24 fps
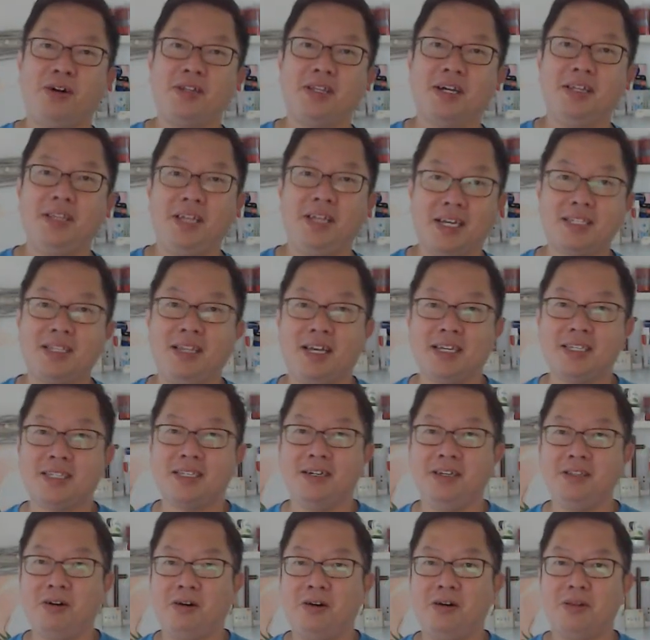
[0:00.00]
the next
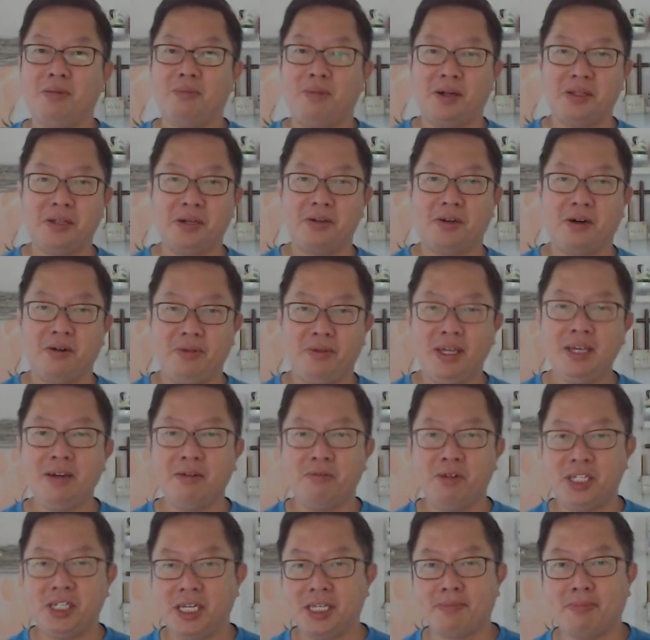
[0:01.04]
lesson on model drawing,
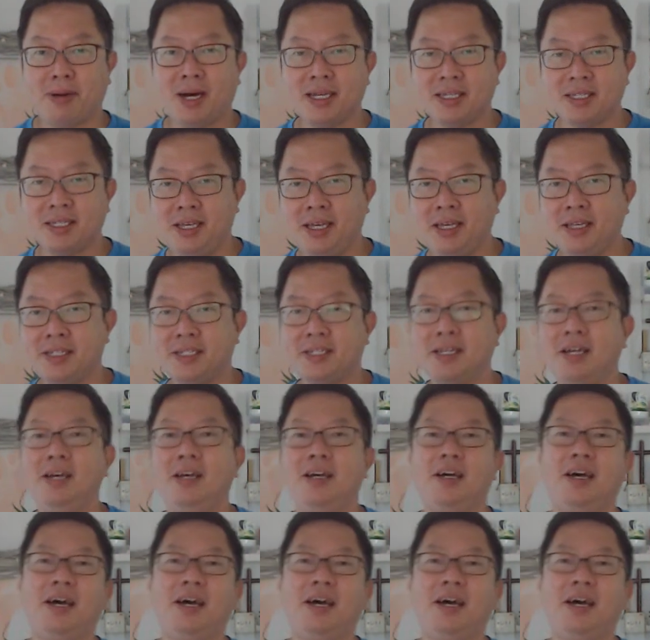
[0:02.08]
which is part 6.